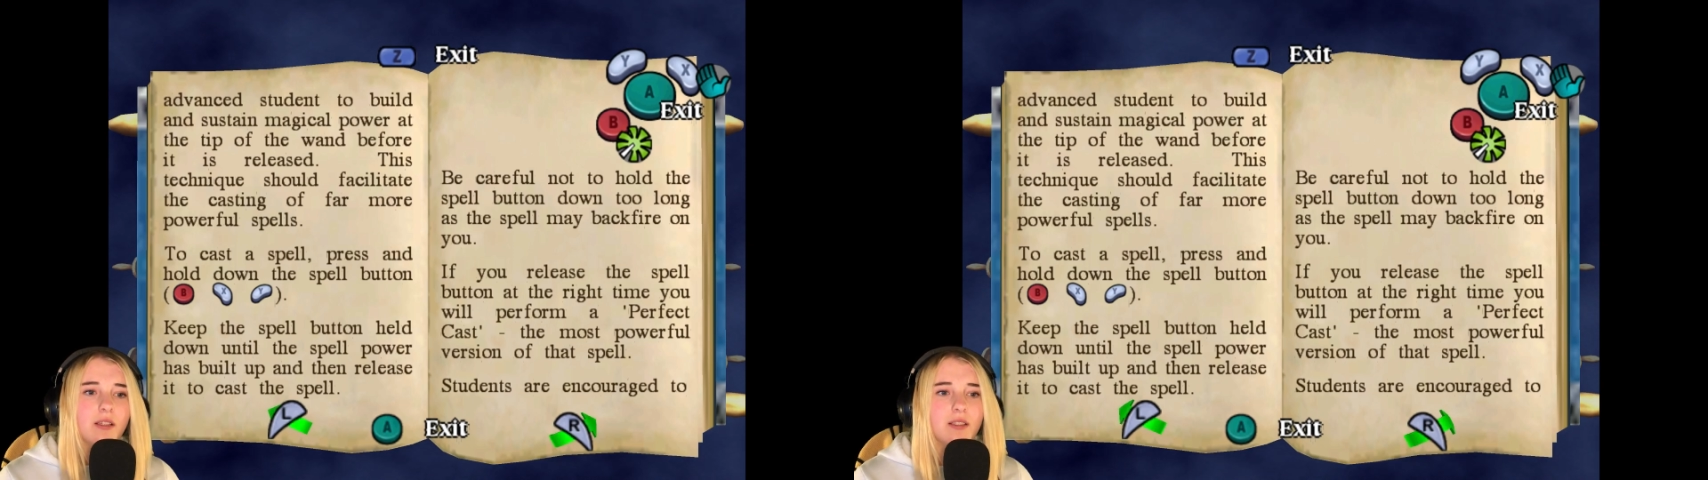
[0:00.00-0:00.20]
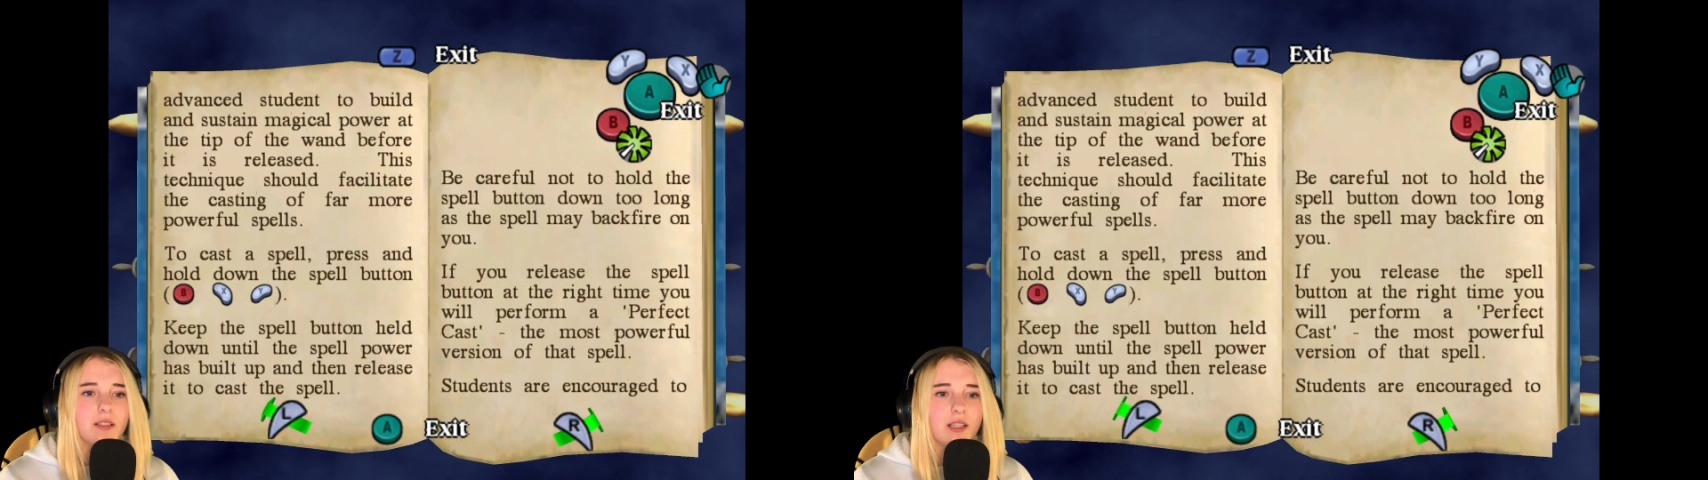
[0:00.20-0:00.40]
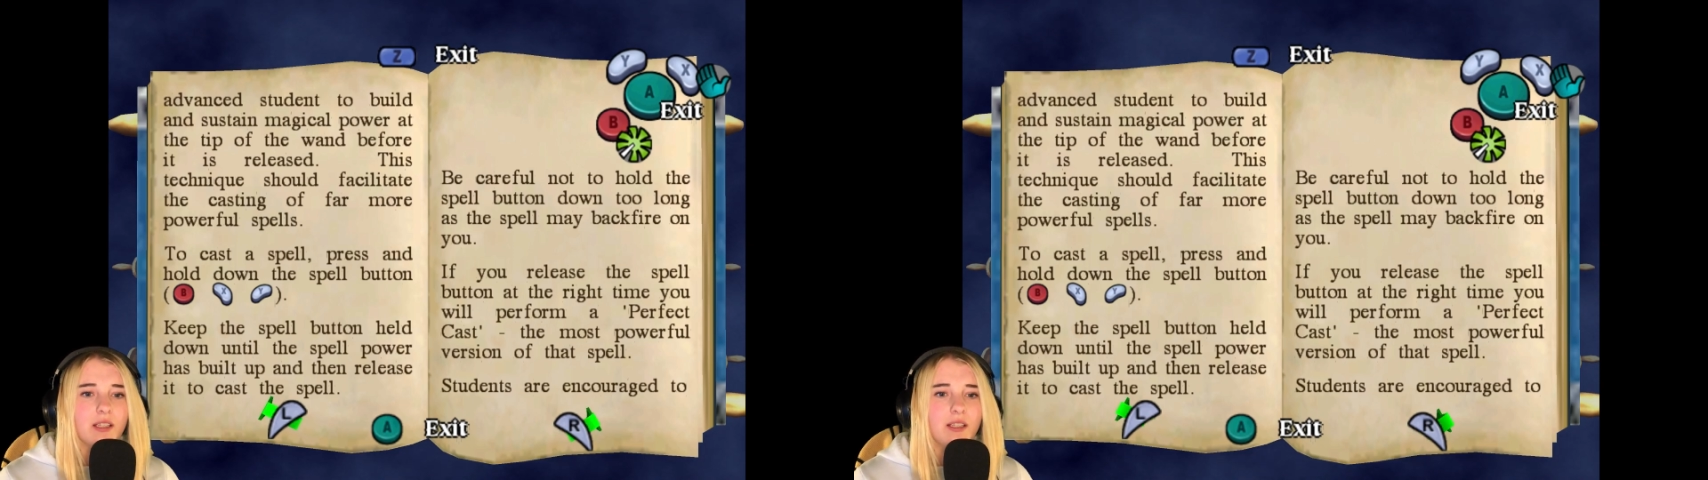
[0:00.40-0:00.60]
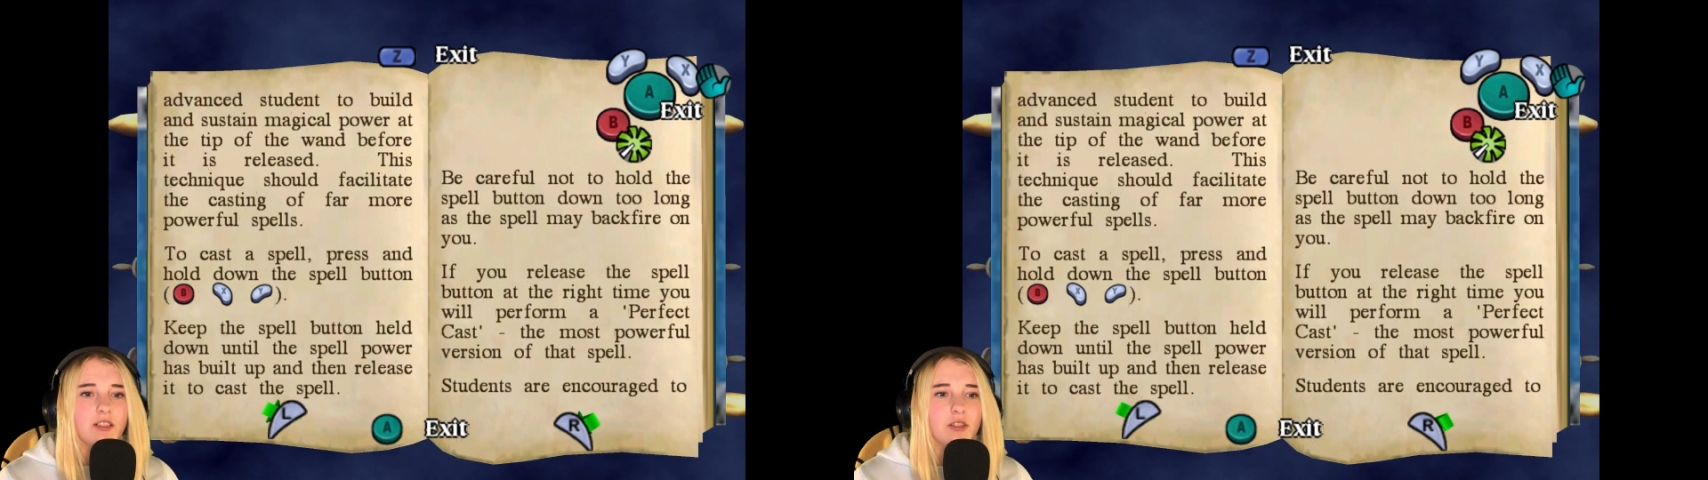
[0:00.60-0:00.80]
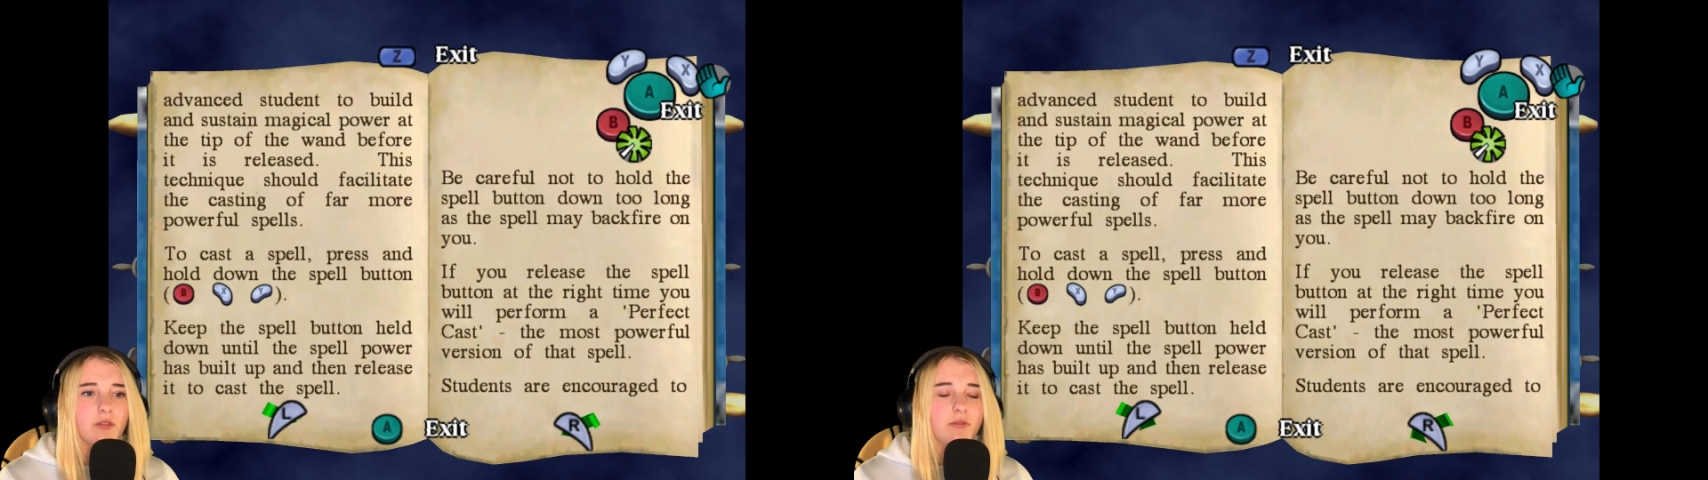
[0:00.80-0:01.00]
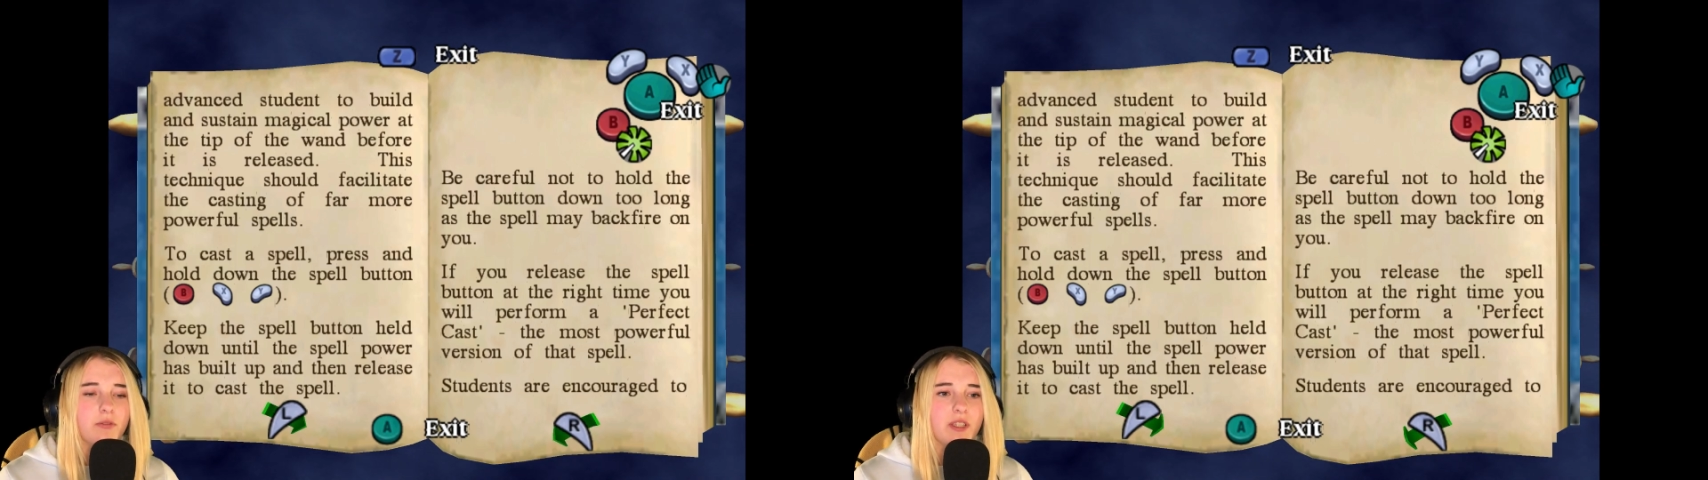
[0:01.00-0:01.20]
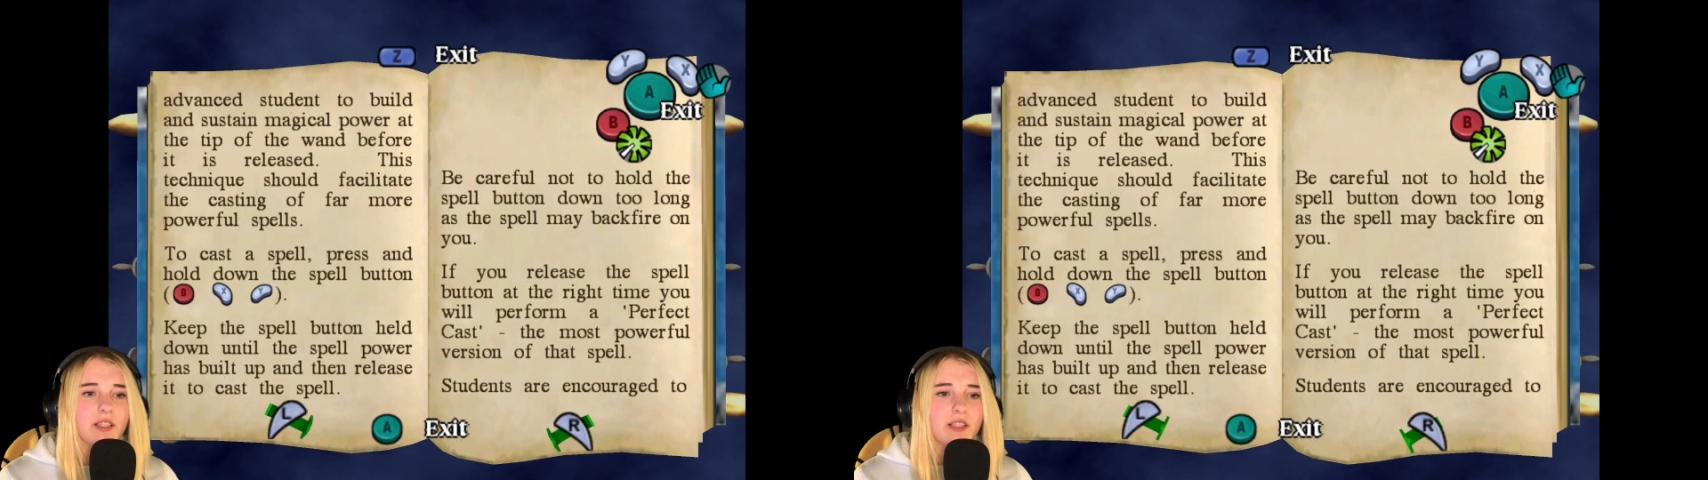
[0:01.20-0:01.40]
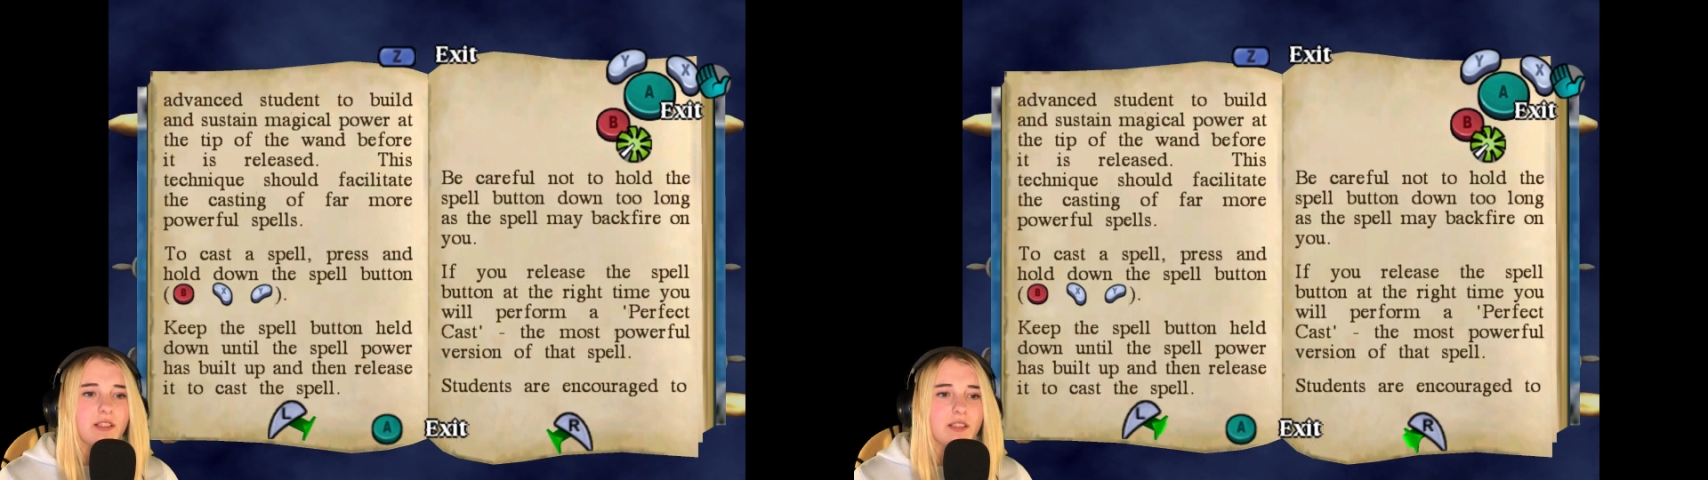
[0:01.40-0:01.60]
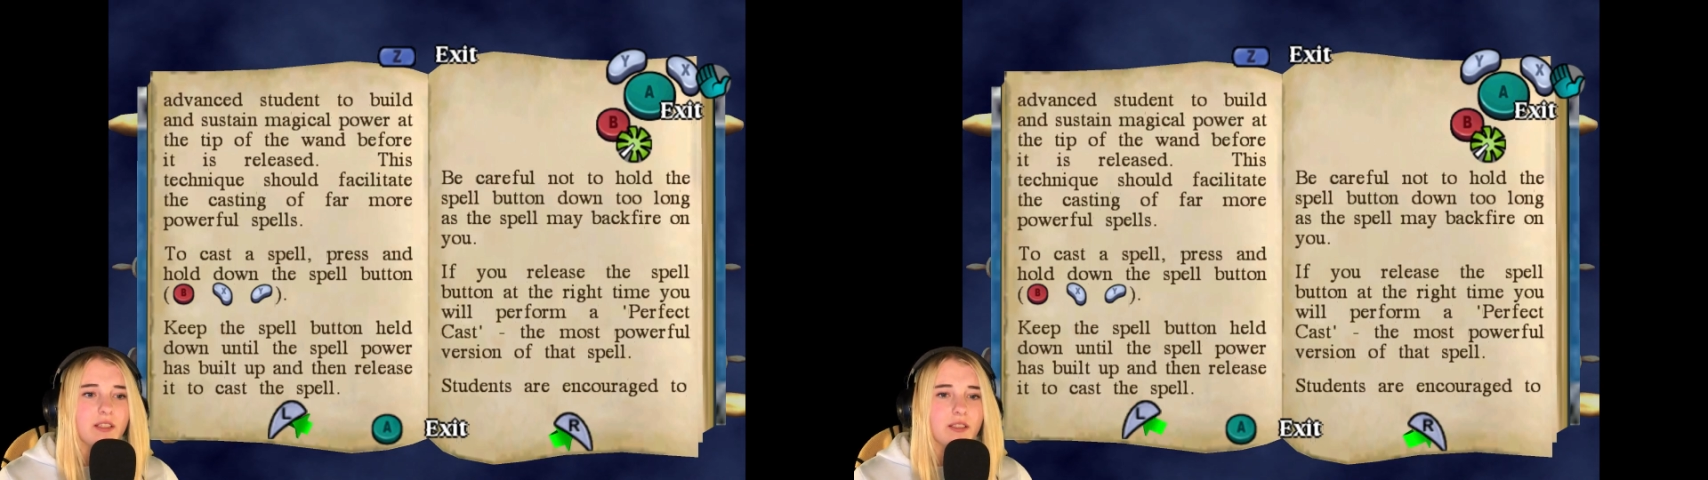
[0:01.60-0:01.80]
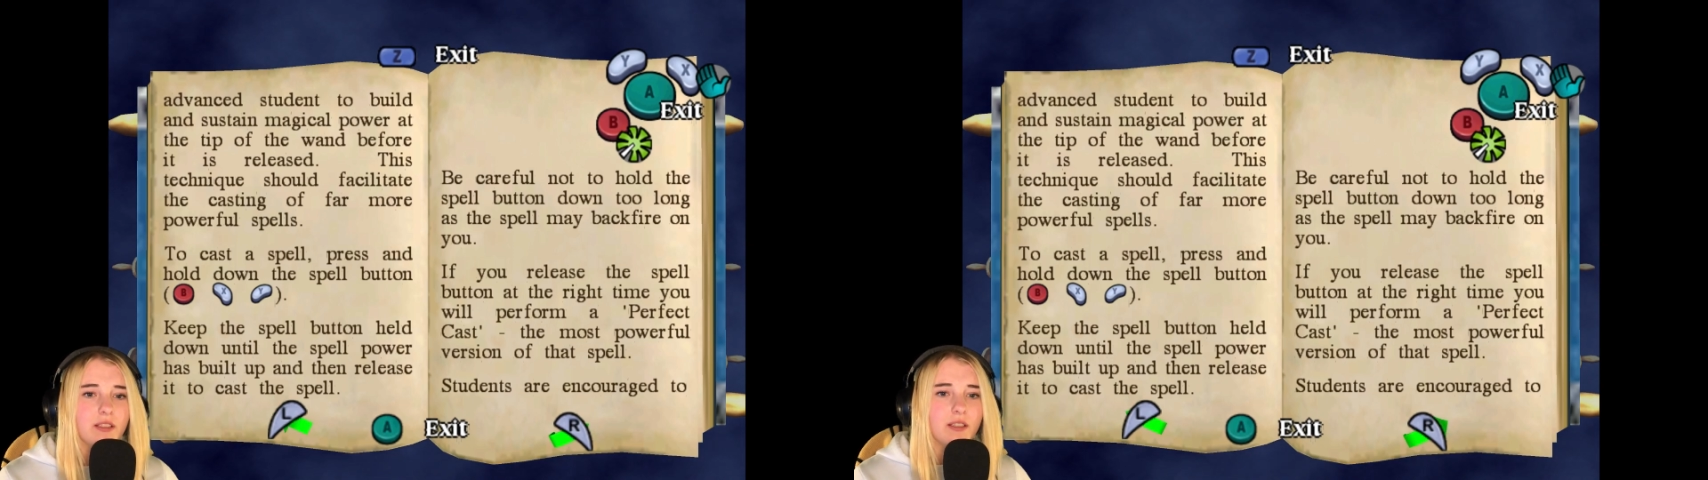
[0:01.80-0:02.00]
This technique should
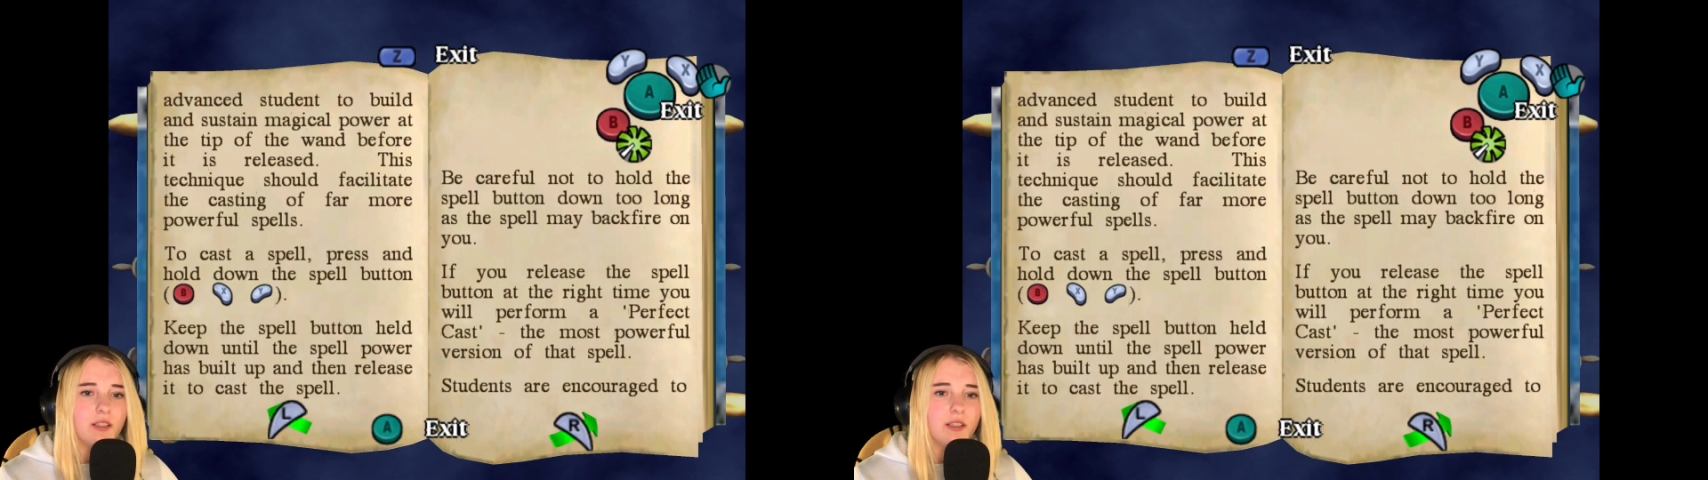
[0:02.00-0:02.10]
facil-